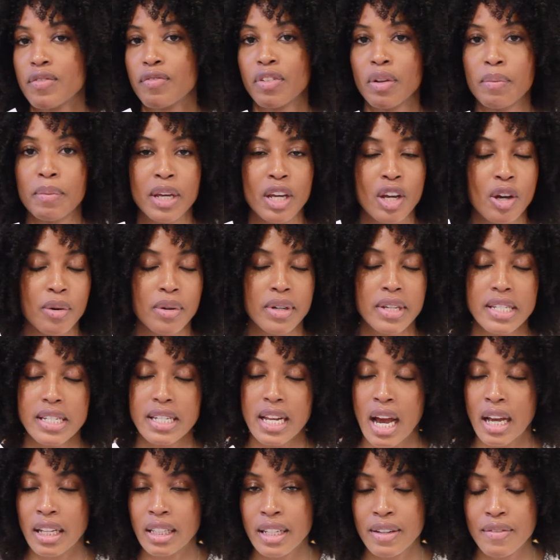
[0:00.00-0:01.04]
Flamingo does
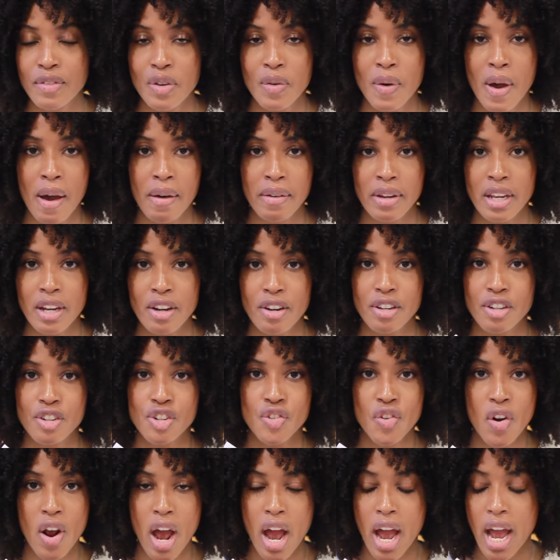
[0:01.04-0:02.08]
not leave you out here to
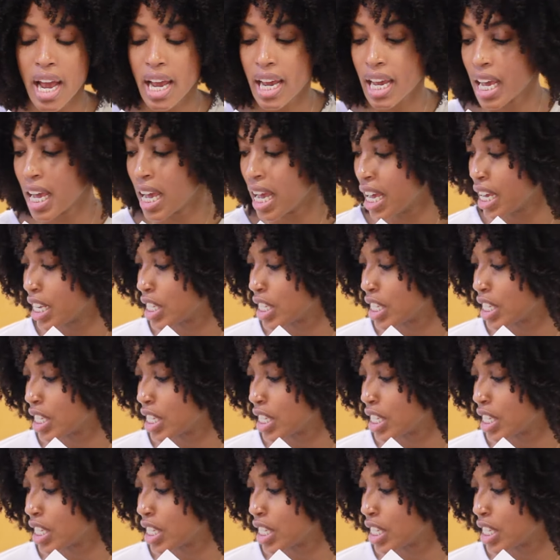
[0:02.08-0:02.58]
dry,